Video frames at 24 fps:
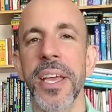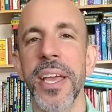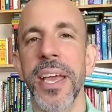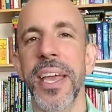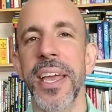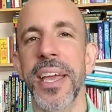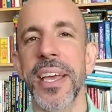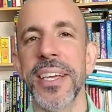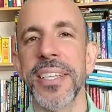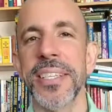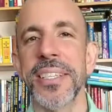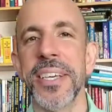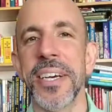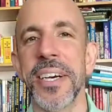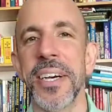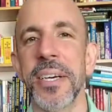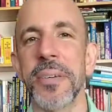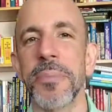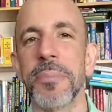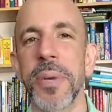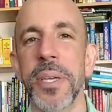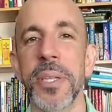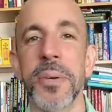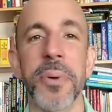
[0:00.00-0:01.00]
And
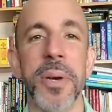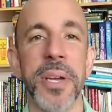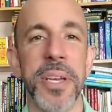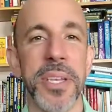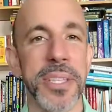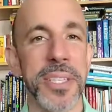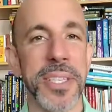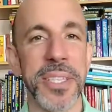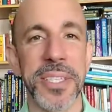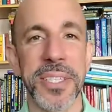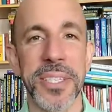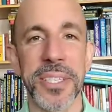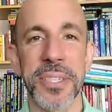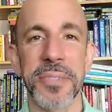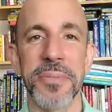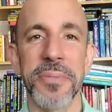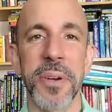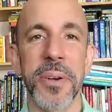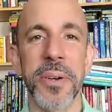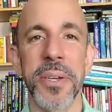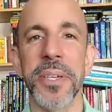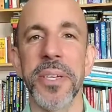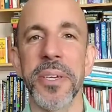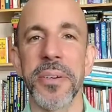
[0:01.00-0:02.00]
by the way, this is
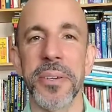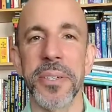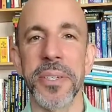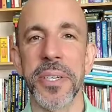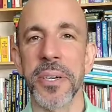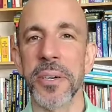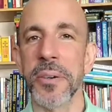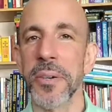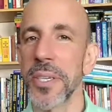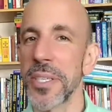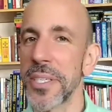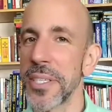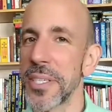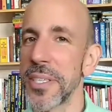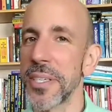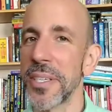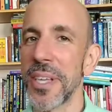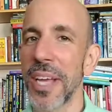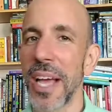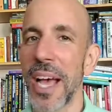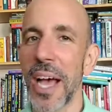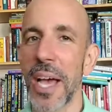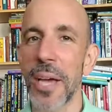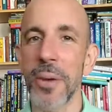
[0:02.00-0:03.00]
very near and dear
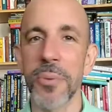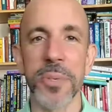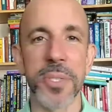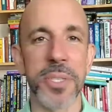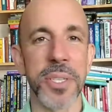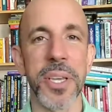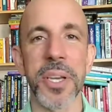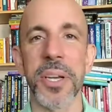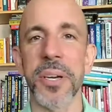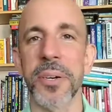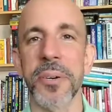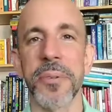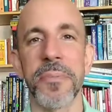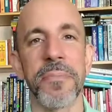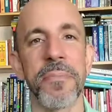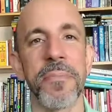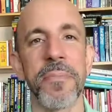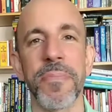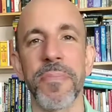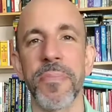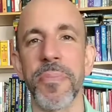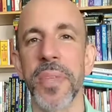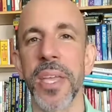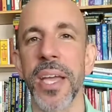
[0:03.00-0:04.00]
because I was there.
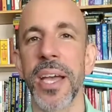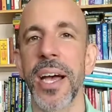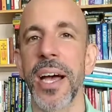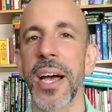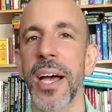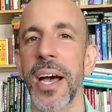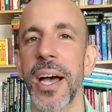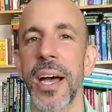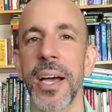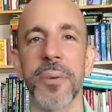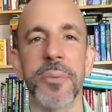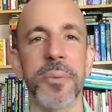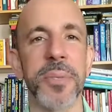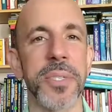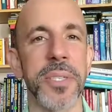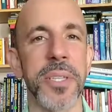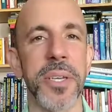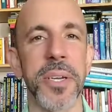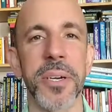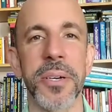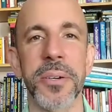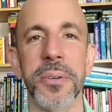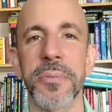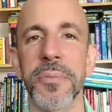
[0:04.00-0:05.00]
I was
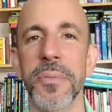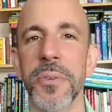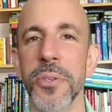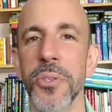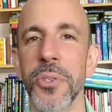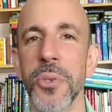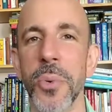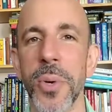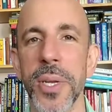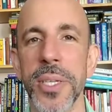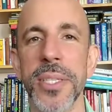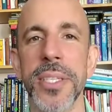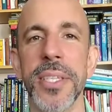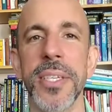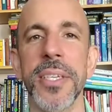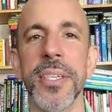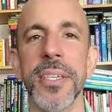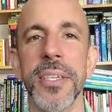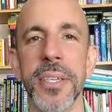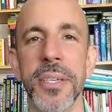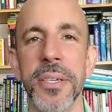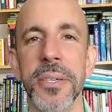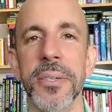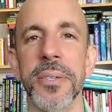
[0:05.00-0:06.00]
there for 20
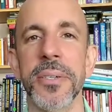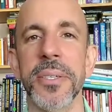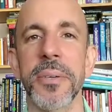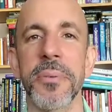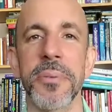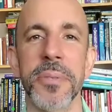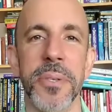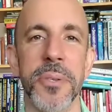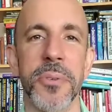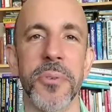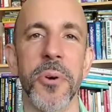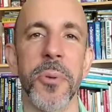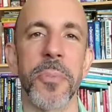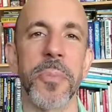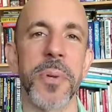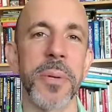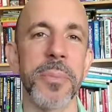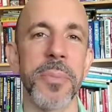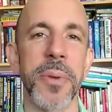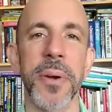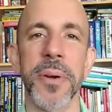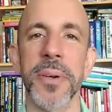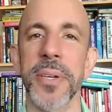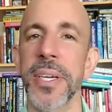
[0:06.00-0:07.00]
years. I was in corporate
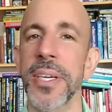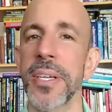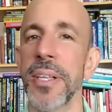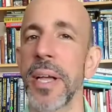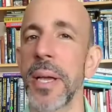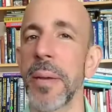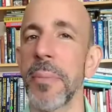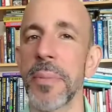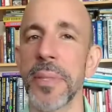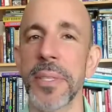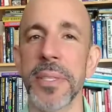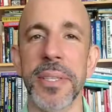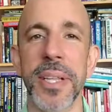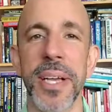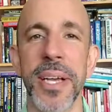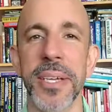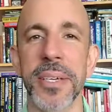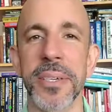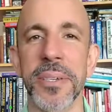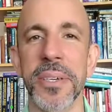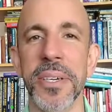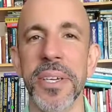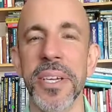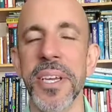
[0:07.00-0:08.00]
America, climbing the
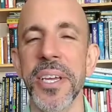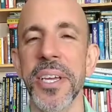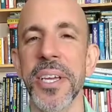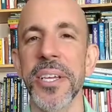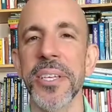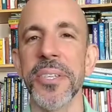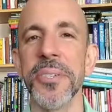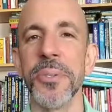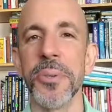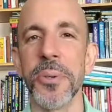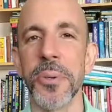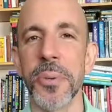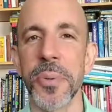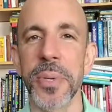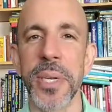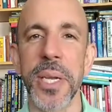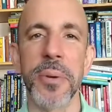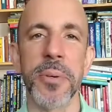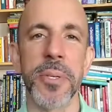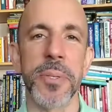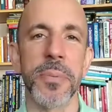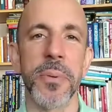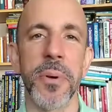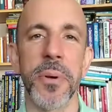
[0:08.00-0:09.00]
ladder, doing what I
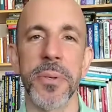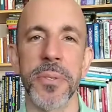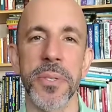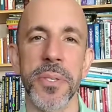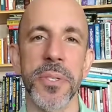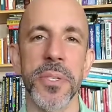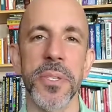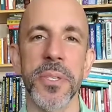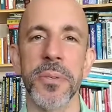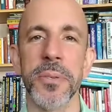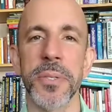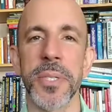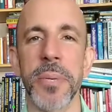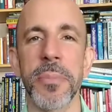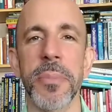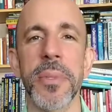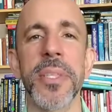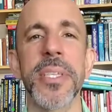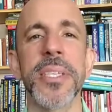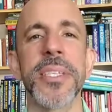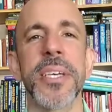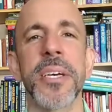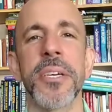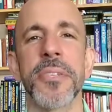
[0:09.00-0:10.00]
was supposed to do. Tell me if
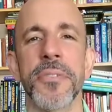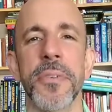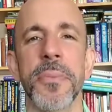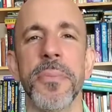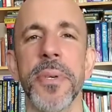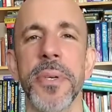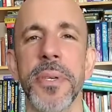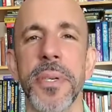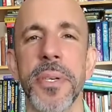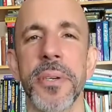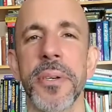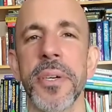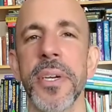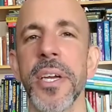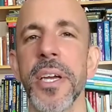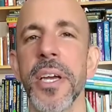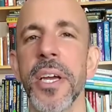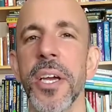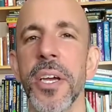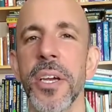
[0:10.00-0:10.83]
this sounds familiar.